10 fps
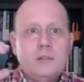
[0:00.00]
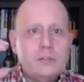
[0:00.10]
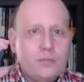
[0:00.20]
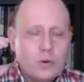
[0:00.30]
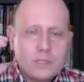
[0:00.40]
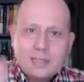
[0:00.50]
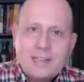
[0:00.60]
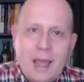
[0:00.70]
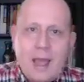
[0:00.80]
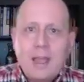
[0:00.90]
for
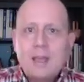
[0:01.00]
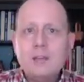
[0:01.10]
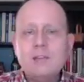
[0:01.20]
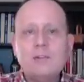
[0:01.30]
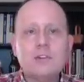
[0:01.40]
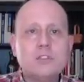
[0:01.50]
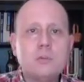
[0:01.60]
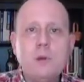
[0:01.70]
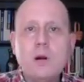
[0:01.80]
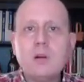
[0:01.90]
today, for
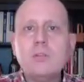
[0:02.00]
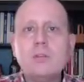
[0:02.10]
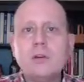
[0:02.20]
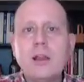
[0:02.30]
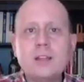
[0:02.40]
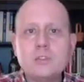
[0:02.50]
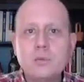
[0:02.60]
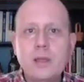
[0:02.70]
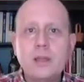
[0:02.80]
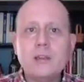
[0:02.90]
tomorrow, for next
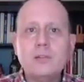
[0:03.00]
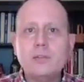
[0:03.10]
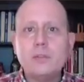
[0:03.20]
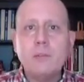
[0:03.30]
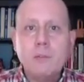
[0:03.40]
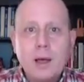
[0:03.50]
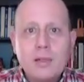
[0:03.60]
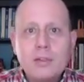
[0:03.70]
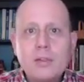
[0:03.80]
week, for the month.